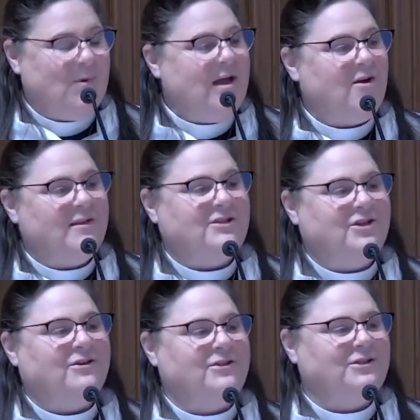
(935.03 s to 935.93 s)
We are the
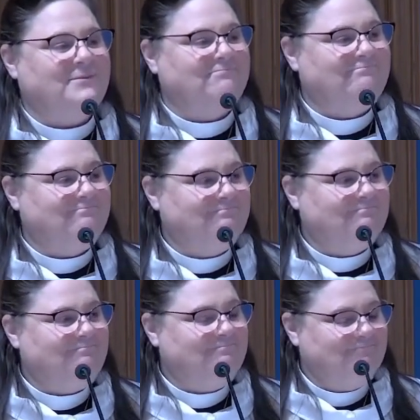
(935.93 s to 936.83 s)
church,
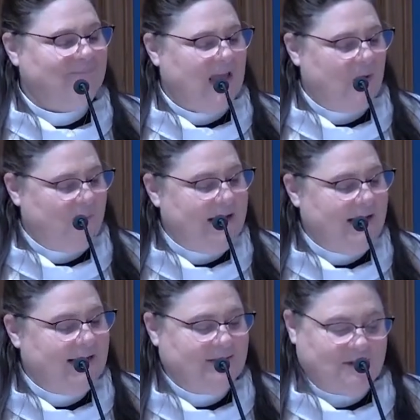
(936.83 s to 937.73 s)
and we
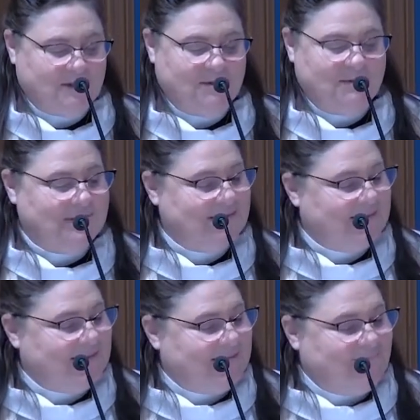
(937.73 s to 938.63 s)
need to
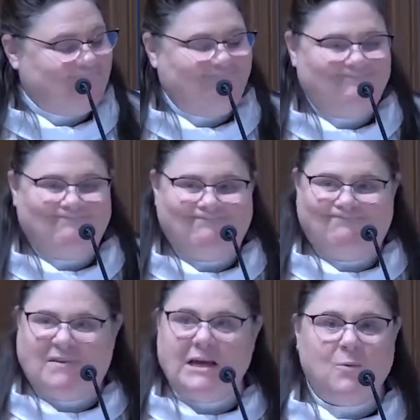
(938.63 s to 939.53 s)

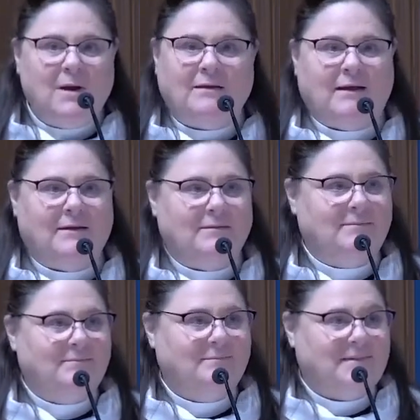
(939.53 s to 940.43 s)
be
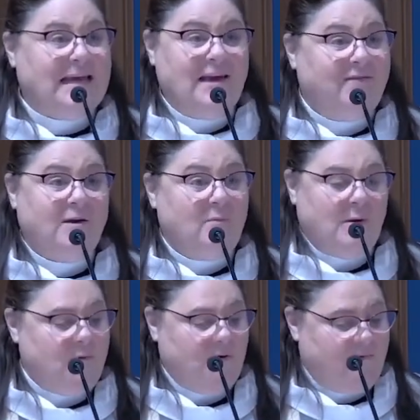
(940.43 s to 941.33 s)
willing, even
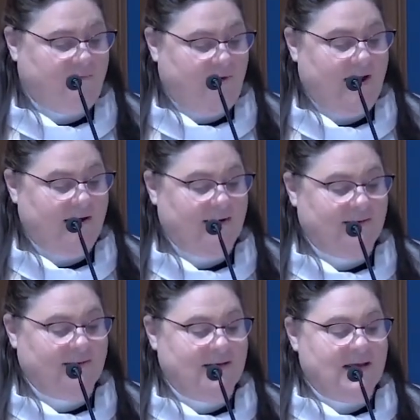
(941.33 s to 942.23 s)
when we're afraid,
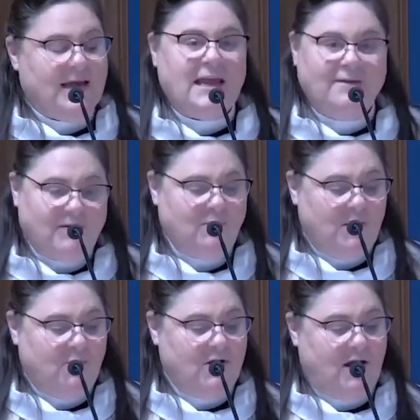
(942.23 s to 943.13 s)
even
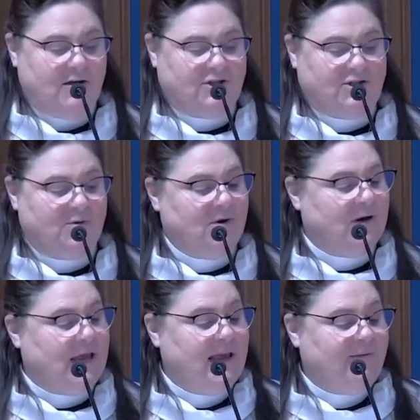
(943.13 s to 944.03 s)
when we're not
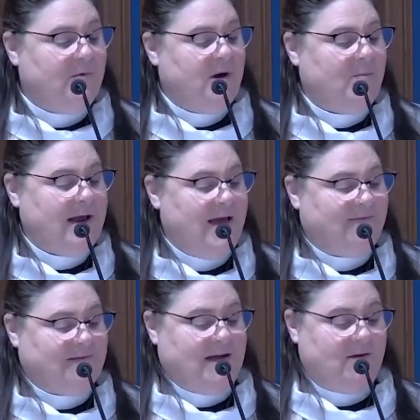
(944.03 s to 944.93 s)
sure, even when we
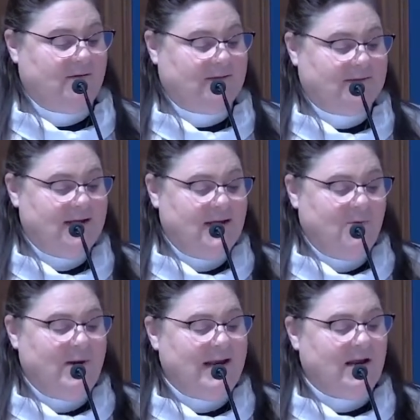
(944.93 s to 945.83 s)
have doubts,
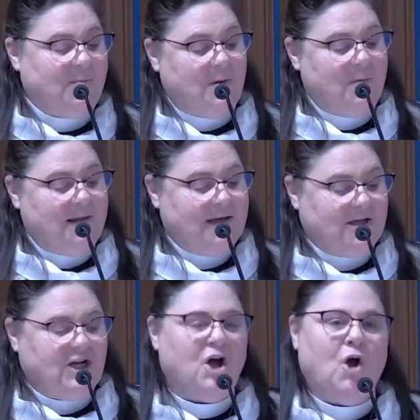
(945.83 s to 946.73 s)
we need to be willing
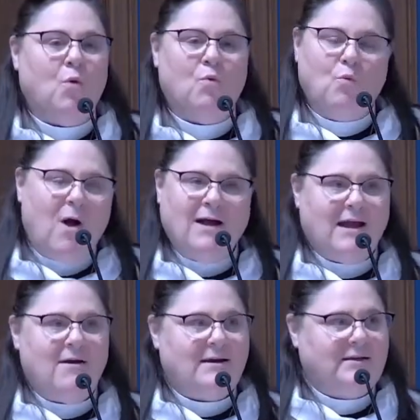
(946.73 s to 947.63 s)
to go
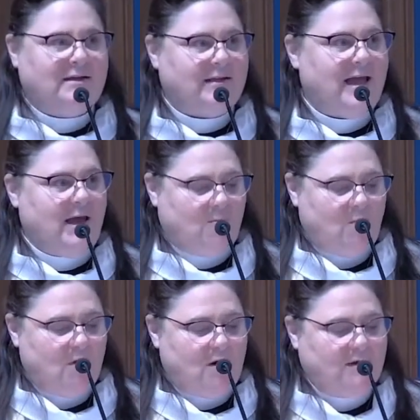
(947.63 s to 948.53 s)
walk out into that
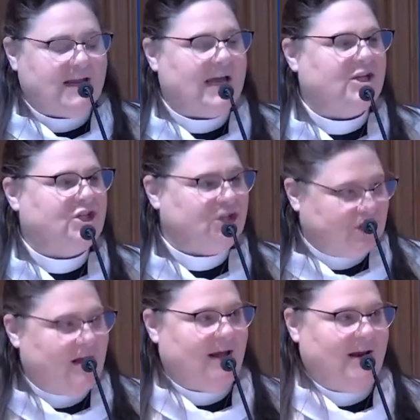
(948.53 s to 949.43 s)
world and
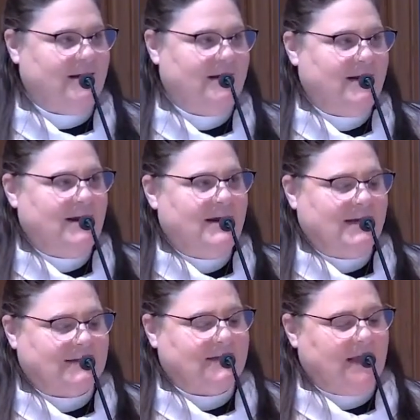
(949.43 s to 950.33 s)
shine
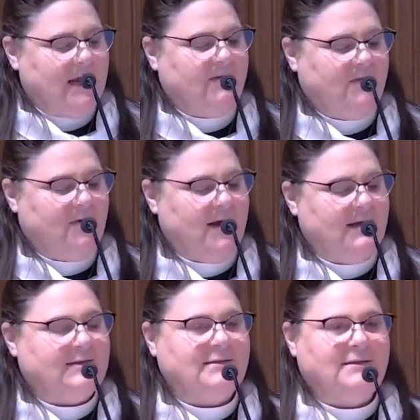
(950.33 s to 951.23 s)
as the light of
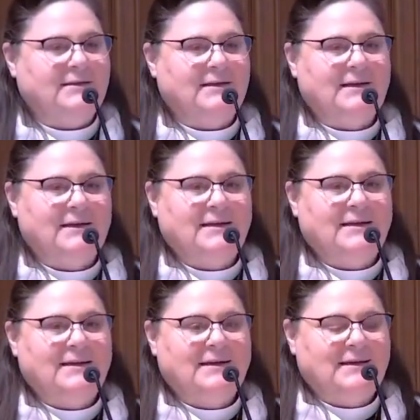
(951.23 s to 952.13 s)
Christ.
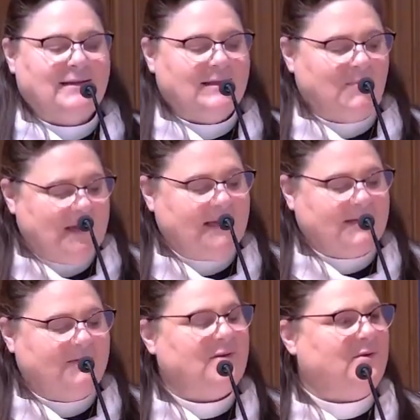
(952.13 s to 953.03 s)
The
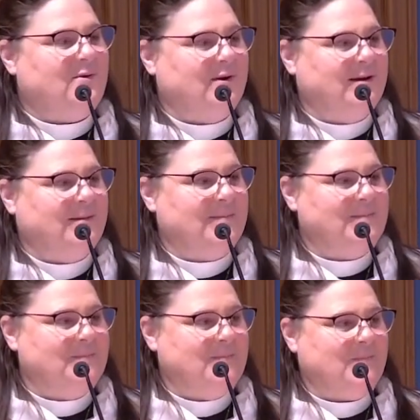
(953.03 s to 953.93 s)
peace of the Lord
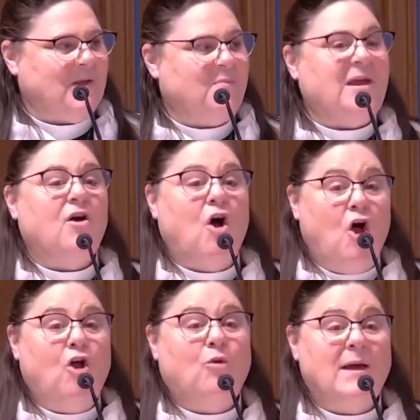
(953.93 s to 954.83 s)
be
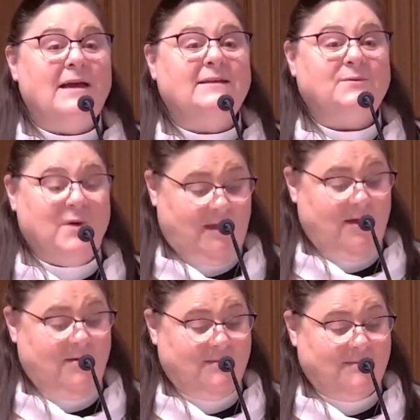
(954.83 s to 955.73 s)
always with
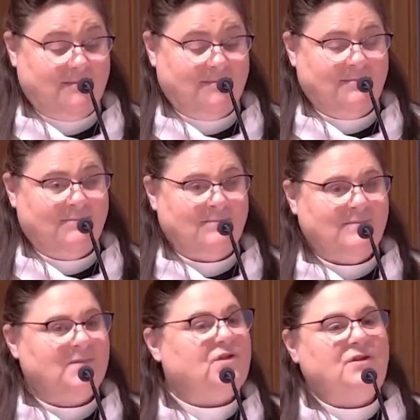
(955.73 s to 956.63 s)
you.
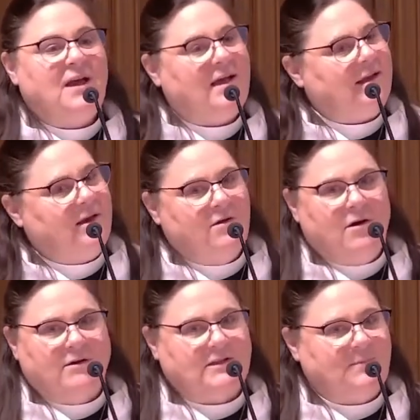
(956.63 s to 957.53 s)
Do not let your
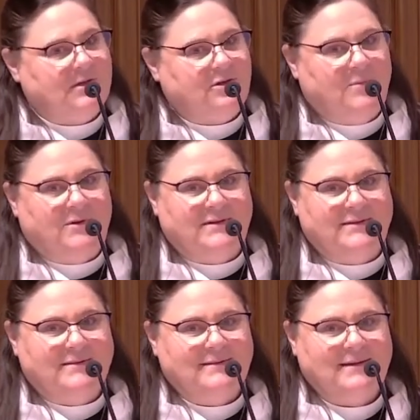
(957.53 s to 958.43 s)
hearts be
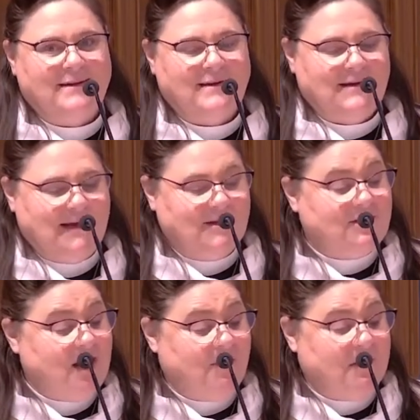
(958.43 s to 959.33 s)
troubled, and
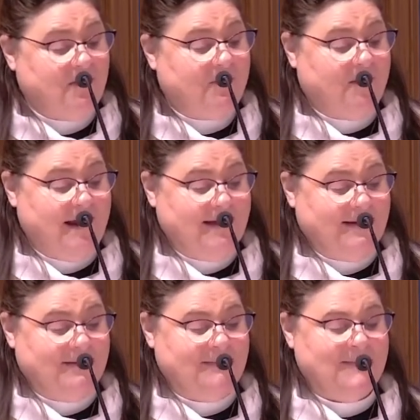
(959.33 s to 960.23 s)
do not be afraid.